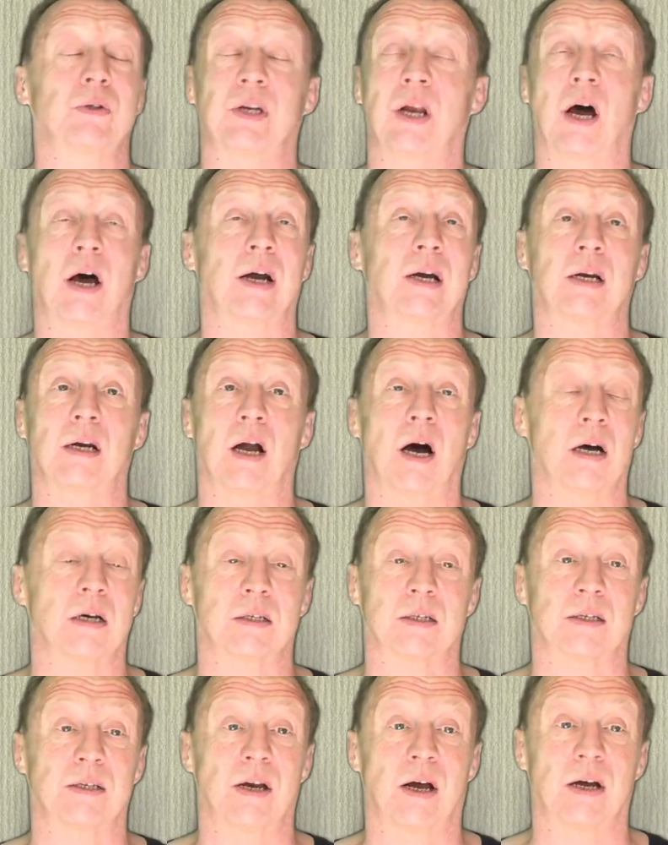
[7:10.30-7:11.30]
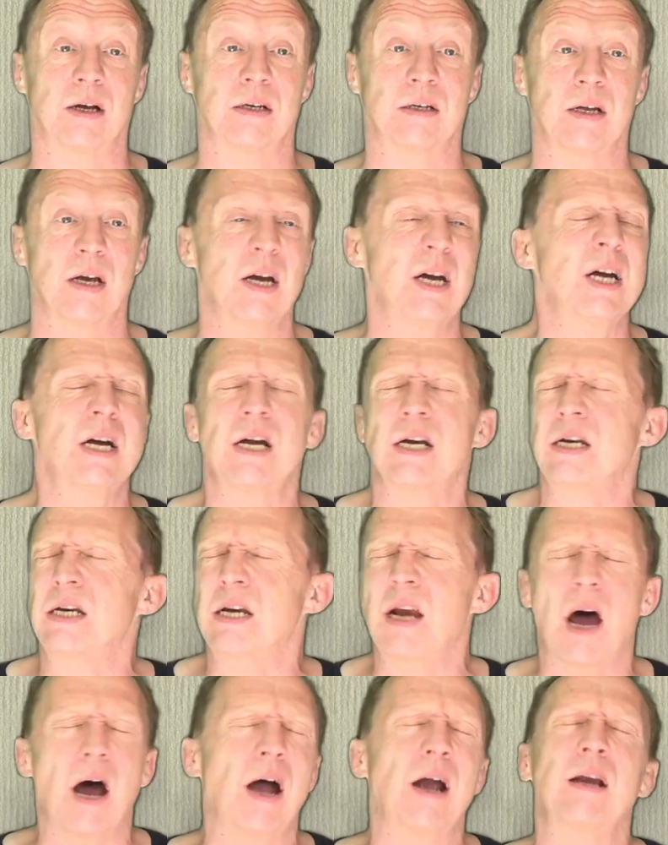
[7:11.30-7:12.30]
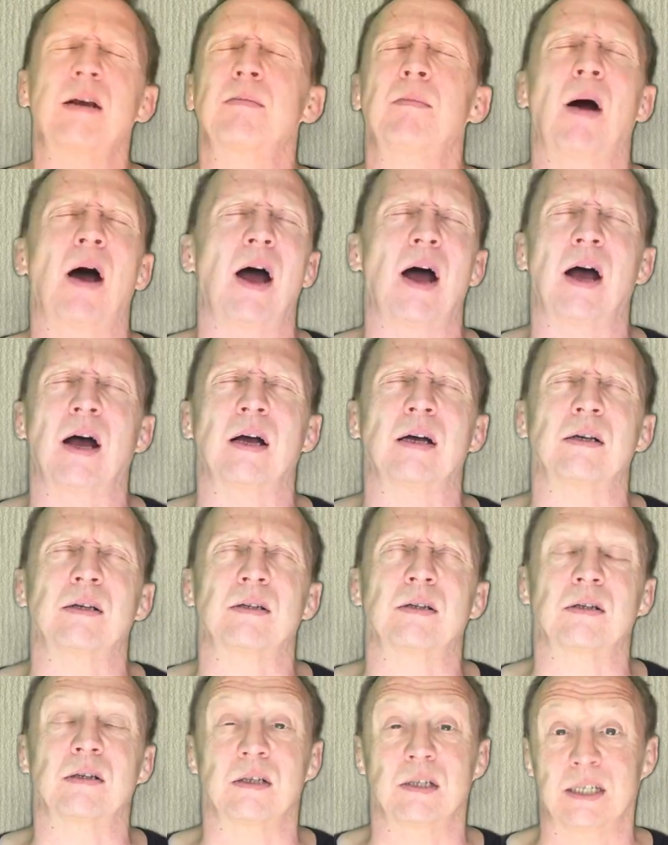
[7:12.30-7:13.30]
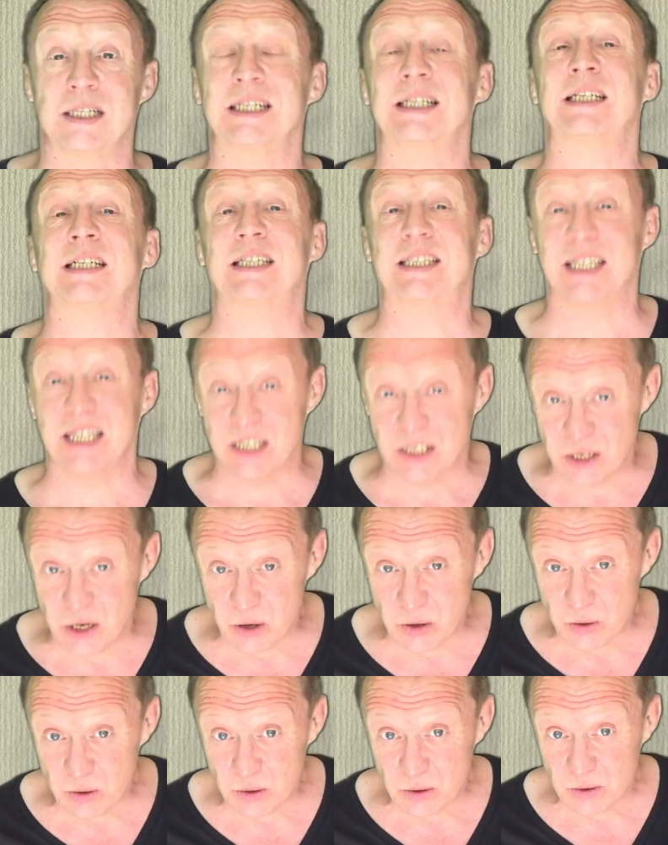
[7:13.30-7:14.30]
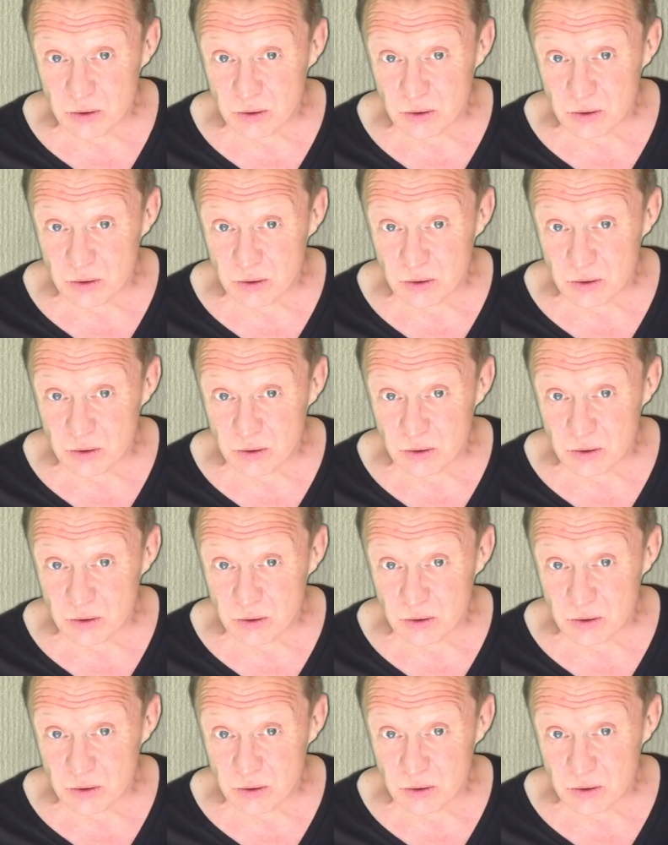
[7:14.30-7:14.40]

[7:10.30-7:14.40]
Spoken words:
night last night. Nightmares. Did you?